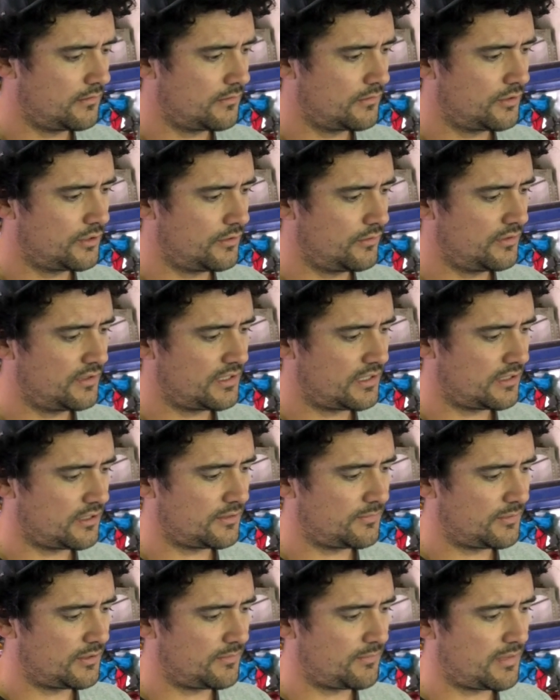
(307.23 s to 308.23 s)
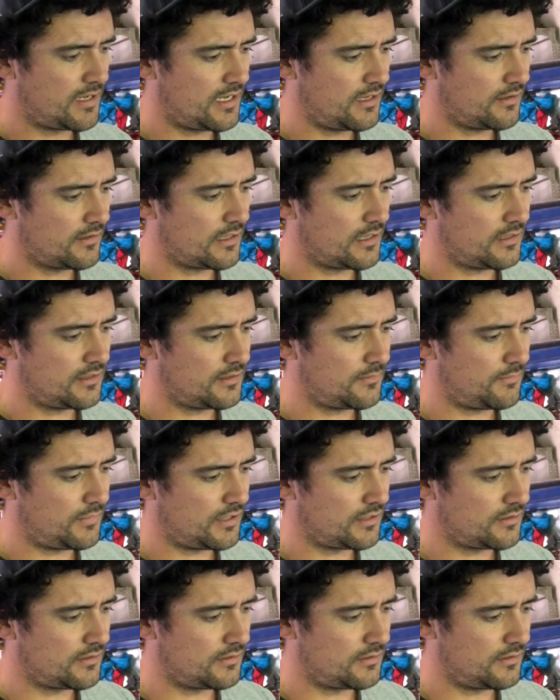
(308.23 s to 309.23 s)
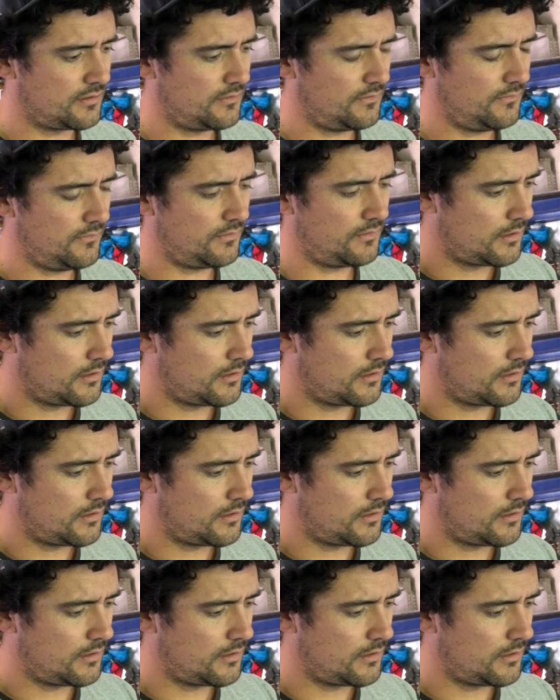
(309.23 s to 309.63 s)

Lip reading: two cells per pack, that's a positive,